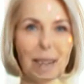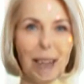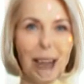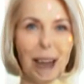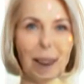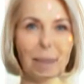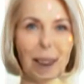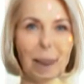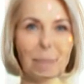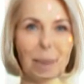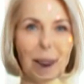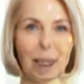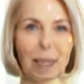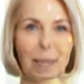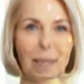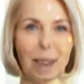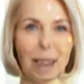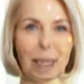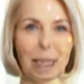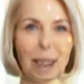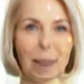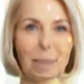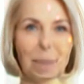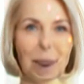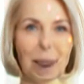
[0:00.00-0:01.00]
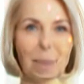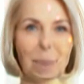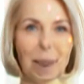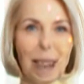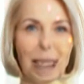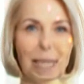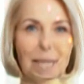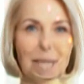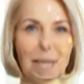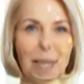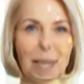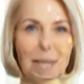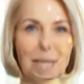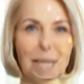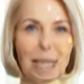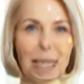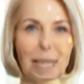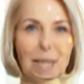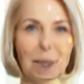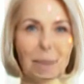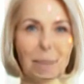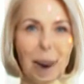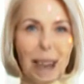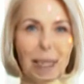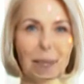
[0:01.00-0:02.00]
However, a company with excellent
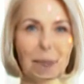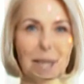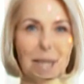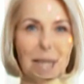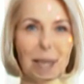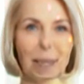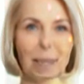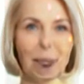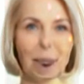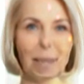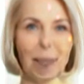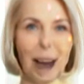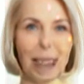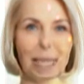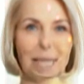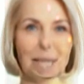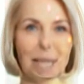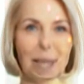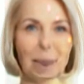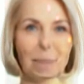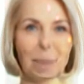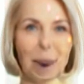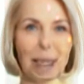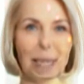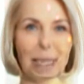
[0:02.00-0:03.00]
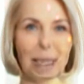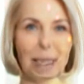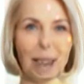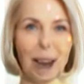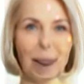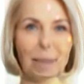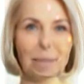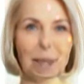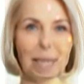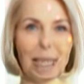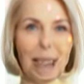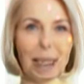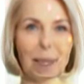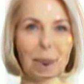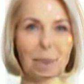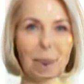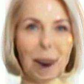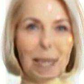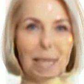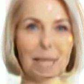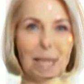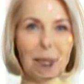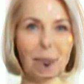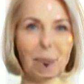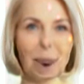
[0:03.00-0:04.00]
safety records and a low accident rate can often get a
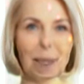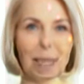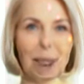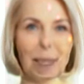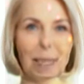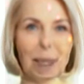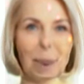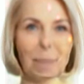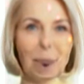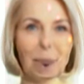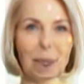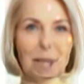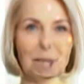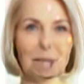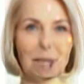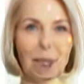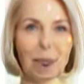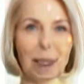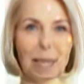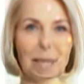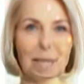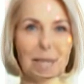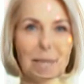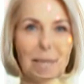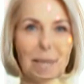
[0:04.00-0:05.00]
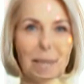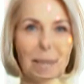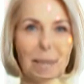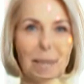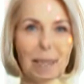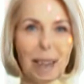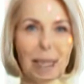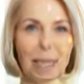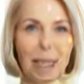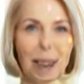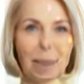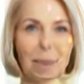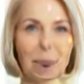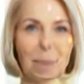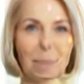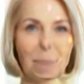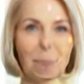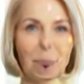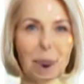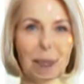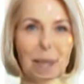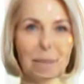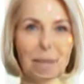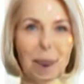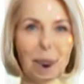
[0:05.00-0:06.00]
great deal on their limo insurance. Another
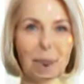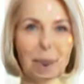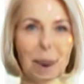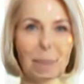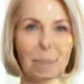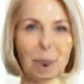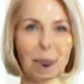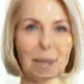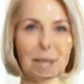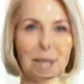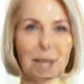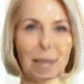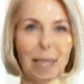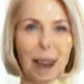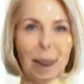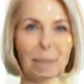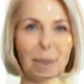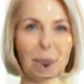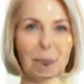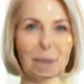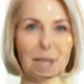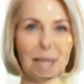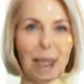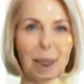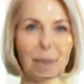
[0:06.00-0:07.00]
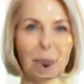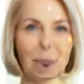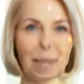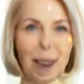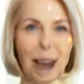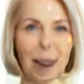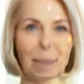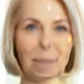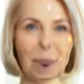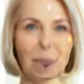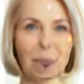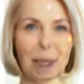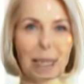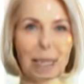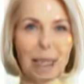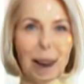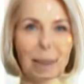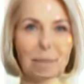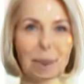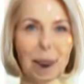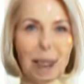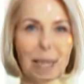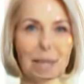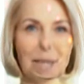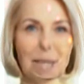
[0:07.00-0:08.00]
important variable is the level of general liability
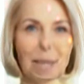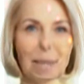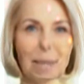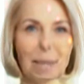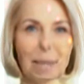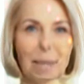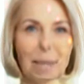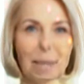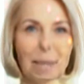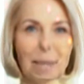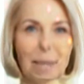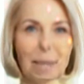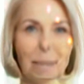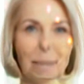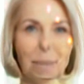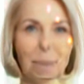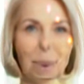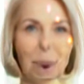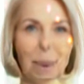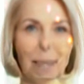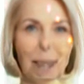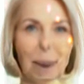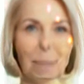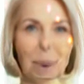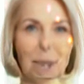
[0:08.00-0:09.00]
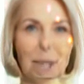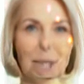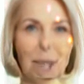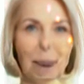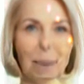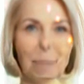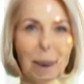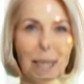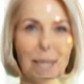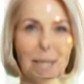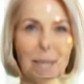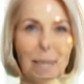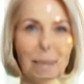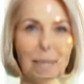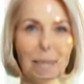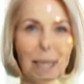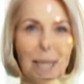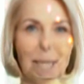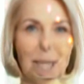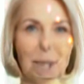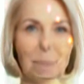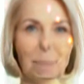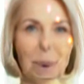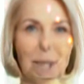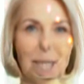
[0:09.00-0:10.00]
coverage. For a limo service,
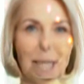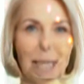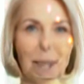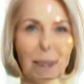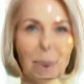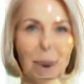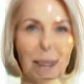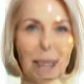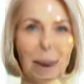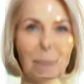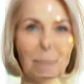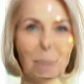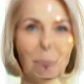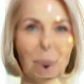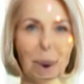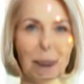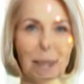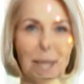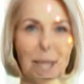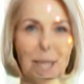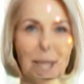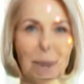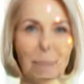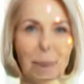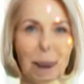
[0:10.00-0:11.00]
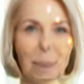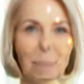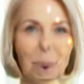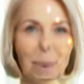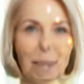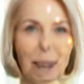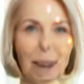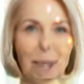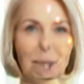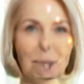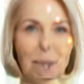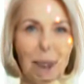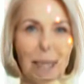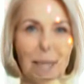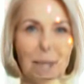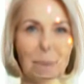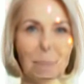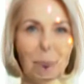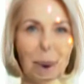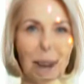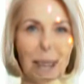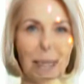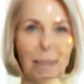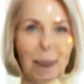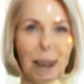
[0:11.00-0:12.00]
this is particularly important as the people they are
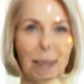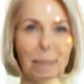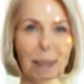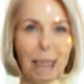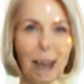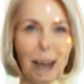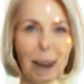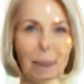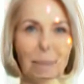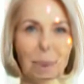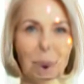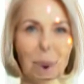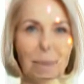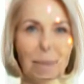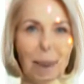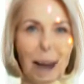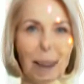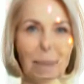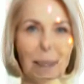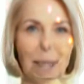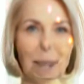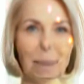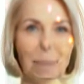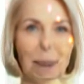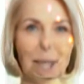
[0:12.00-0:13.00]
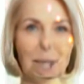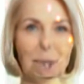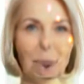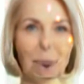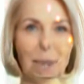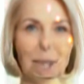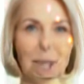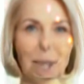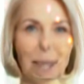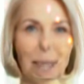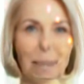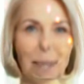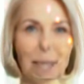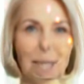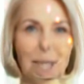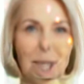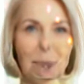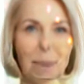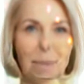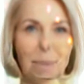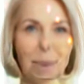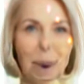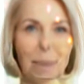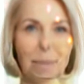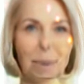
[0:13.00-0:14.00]
transporting may be high profile individuals who can be
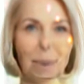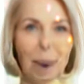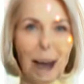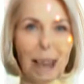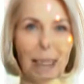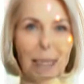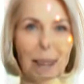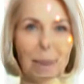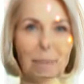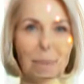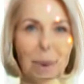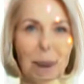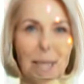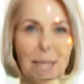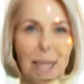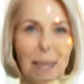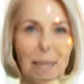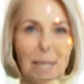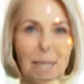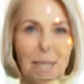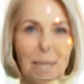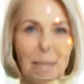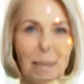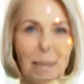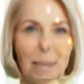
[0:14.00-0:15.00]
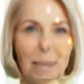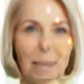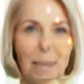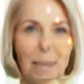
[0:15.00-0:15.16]
sued for a variety of reasons.